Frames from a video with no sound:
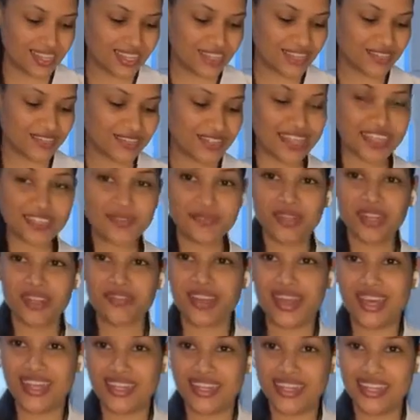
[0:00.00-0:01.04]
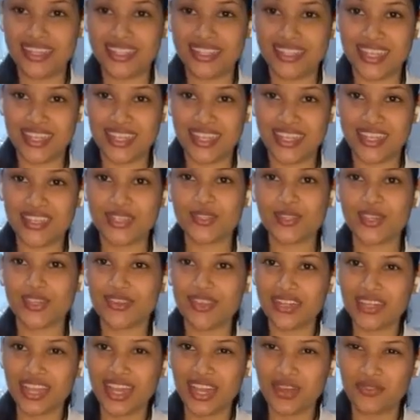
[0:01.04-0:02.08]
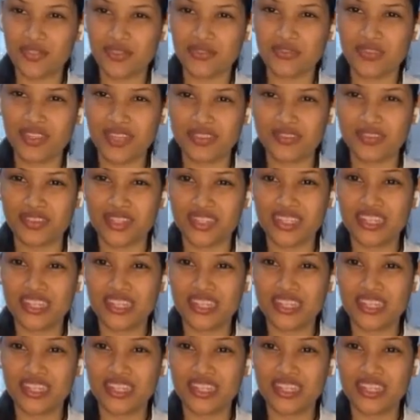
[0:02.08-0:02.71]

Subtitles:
Now that's what I've added into here. So I already have the flavor,